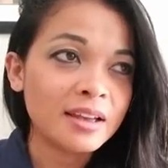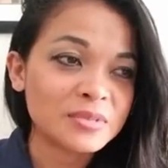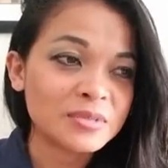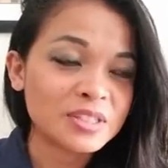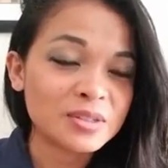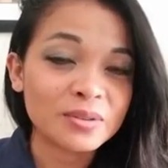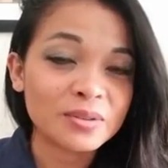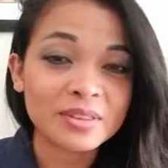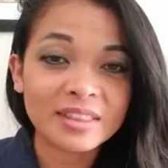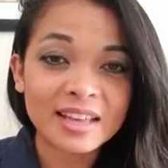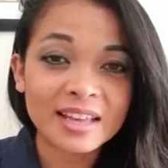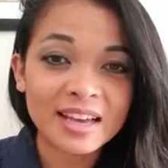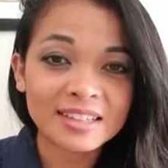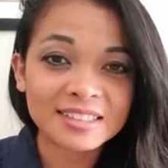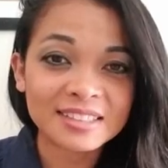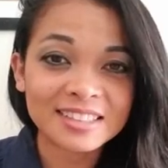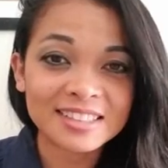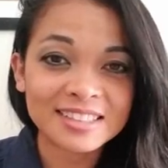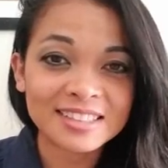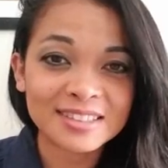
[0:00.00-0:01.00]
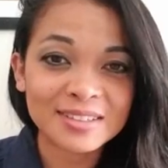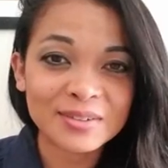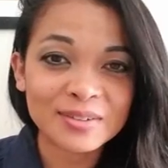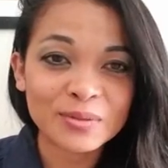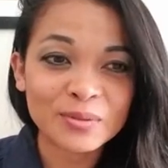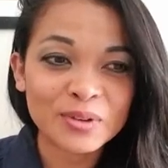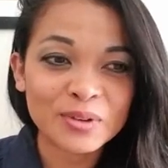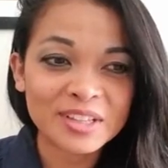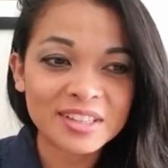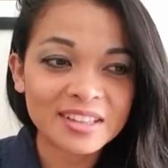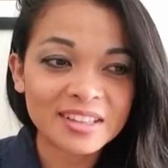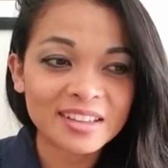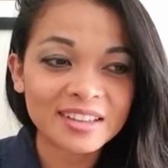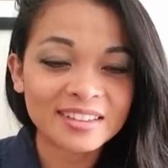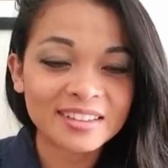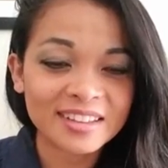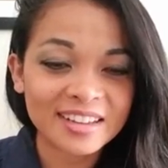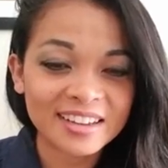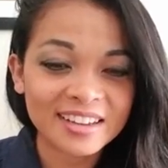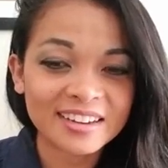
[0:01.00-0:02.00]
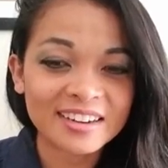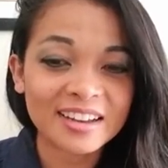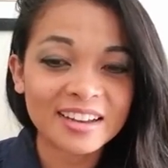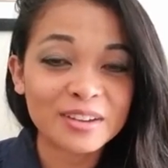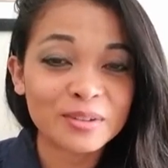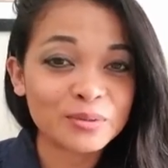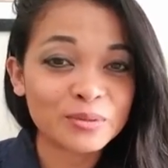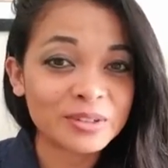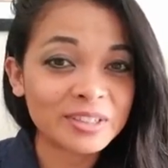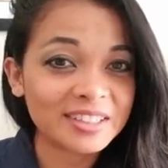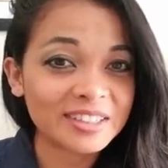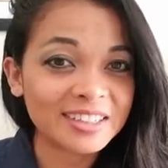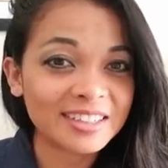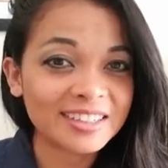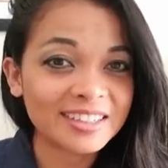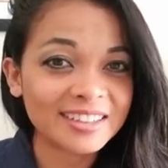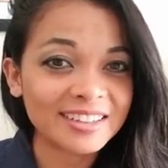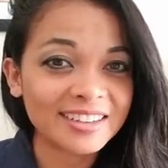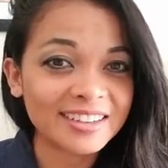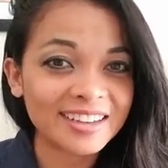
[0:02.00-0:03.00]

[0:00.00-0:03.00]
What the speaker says: So that's one thing that I really